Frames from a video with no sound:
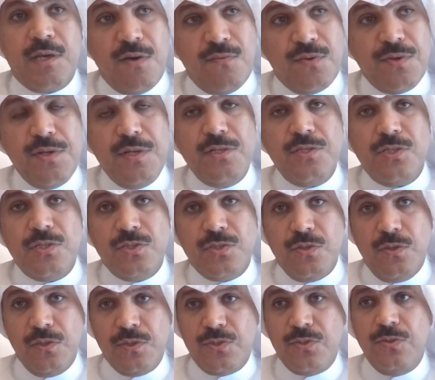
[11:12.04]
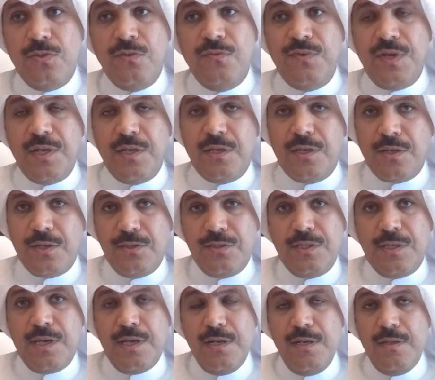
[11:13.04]
governance is also very
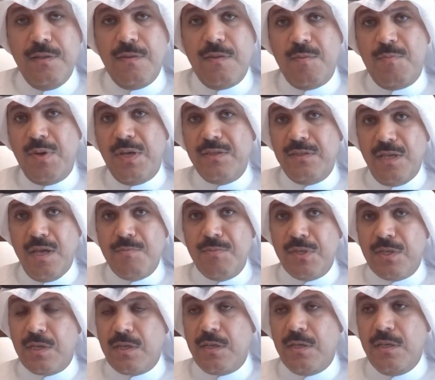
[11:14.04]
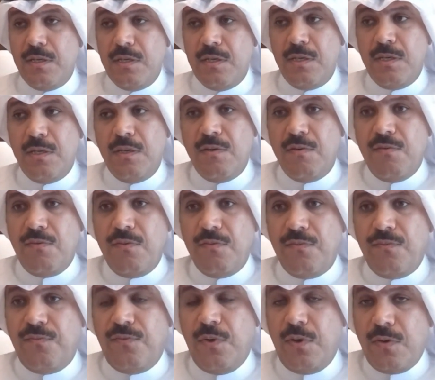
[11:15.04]
critical. The Pandemic
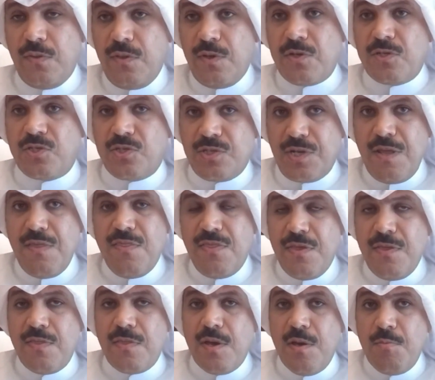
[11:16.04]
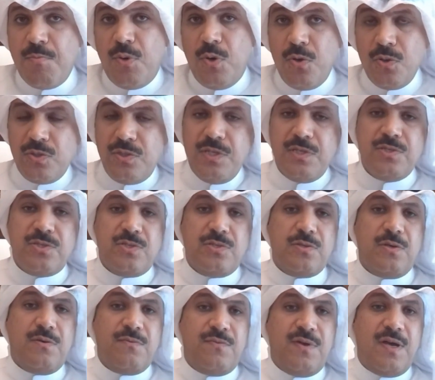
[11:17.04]
further strengthened the importance
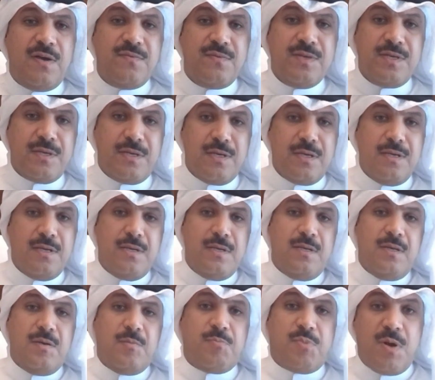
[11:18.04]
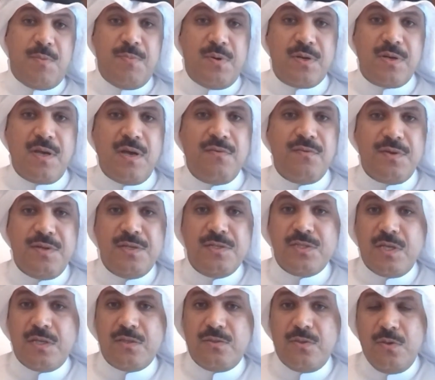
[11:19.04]
of having proper
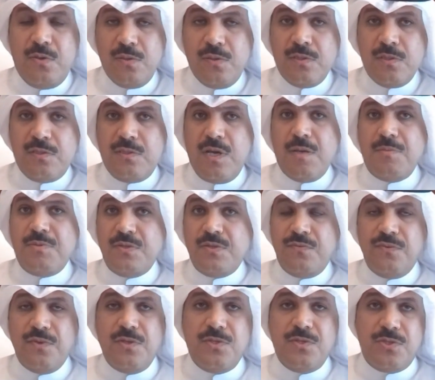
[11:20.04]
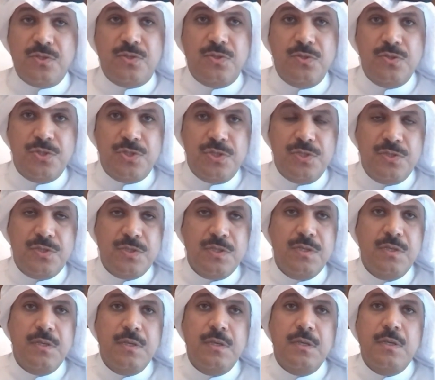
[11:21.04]
governance at all types of institutions.
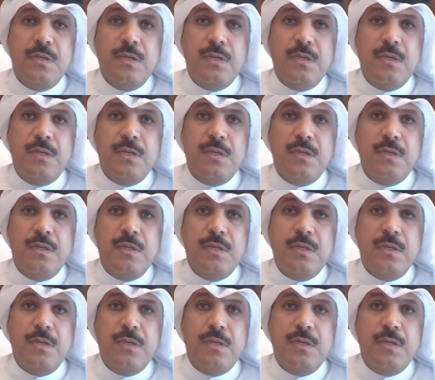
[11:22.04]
